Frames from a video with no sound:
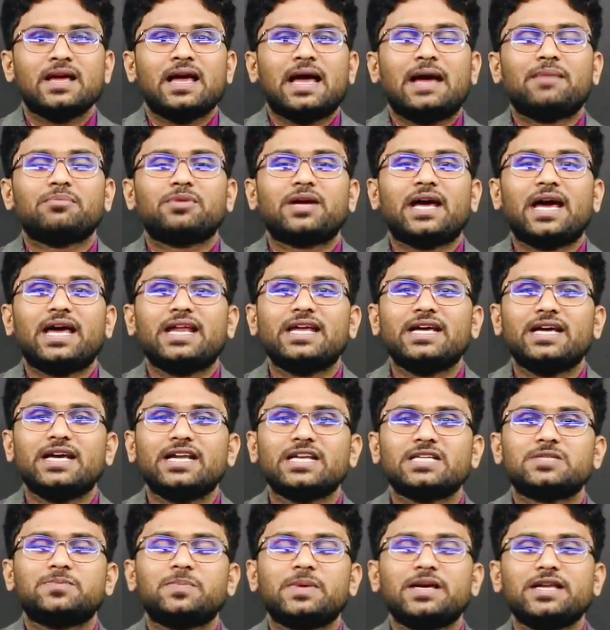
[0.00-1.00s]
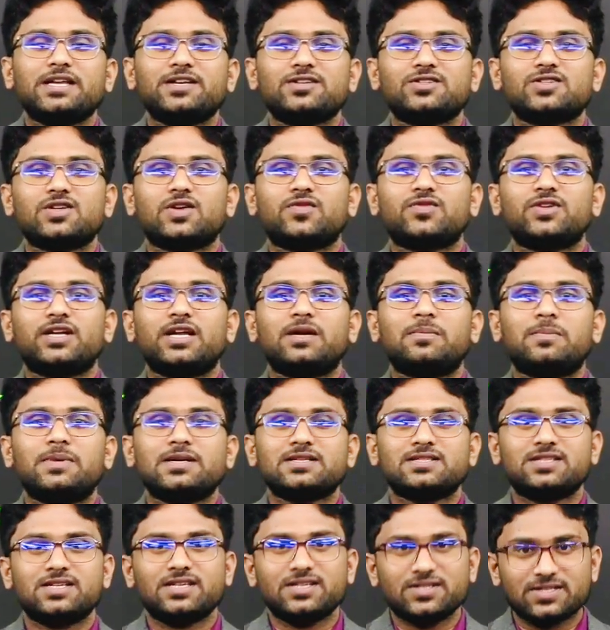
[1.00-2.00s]
I am carrying an experience of 10
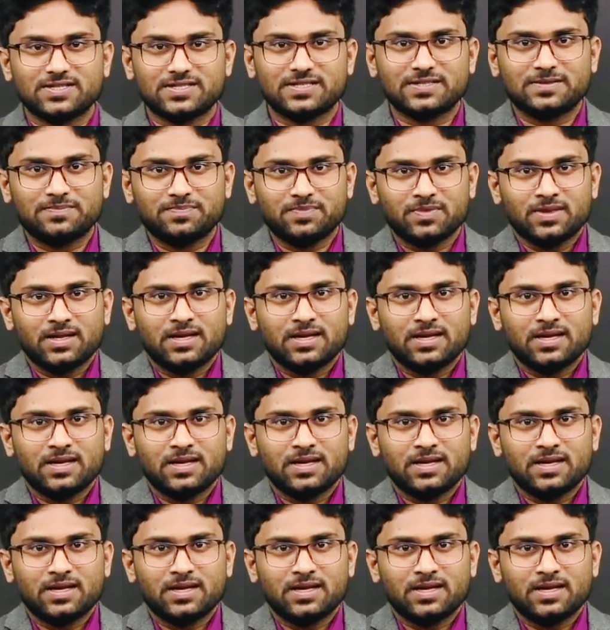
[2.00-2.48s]
plus years.